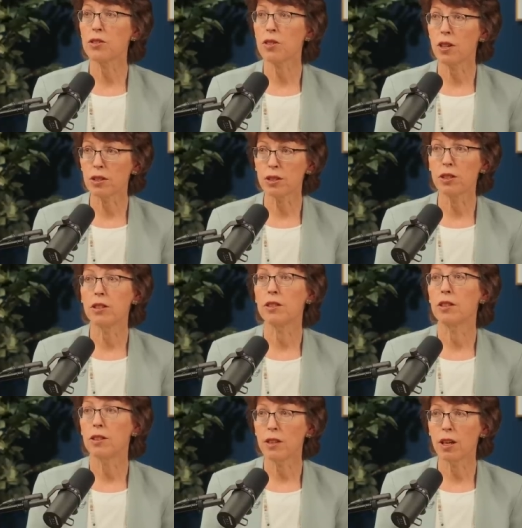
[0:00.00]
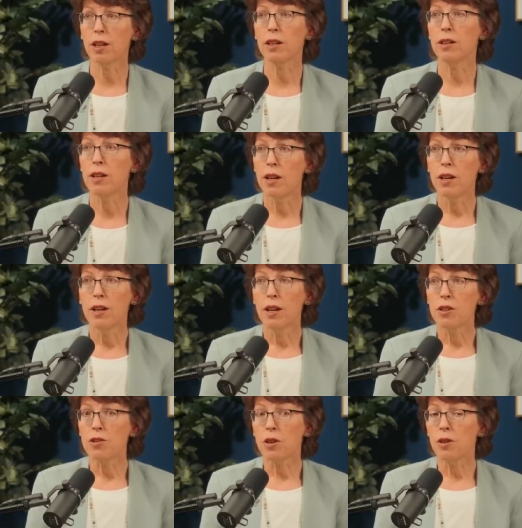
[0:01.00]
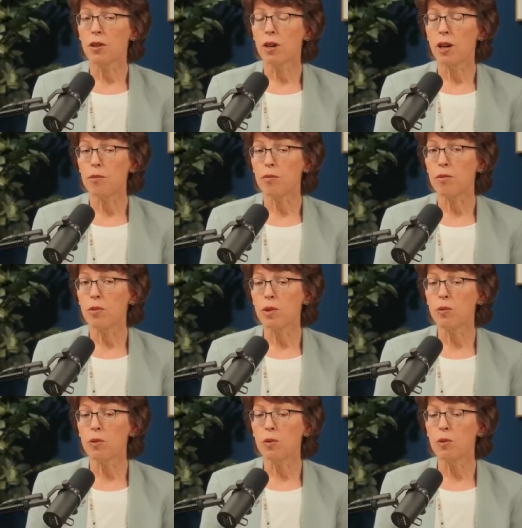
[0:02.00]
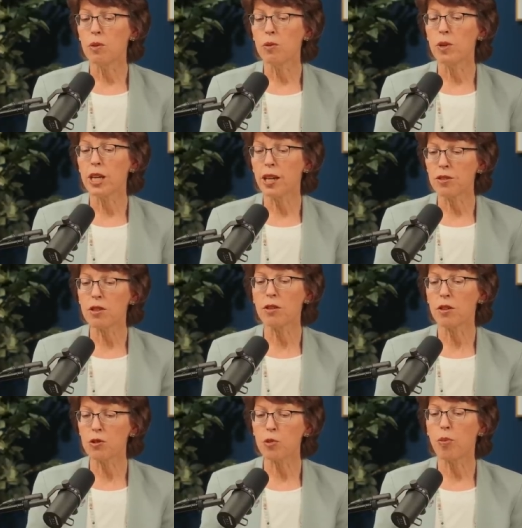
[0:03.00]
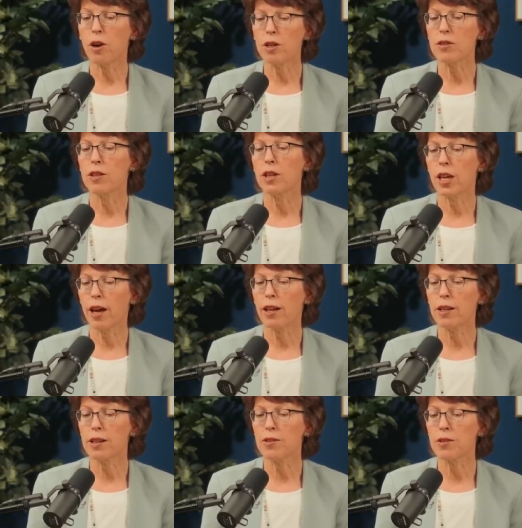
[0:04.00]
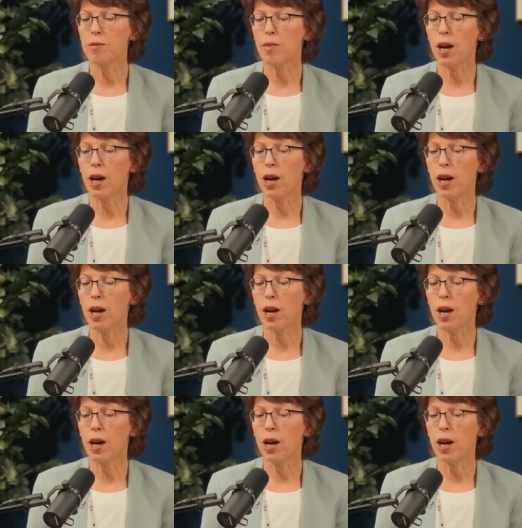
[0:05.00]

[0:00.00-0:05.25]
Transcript: is called good. Yeah. So um, when when we get to those parts of the catechism,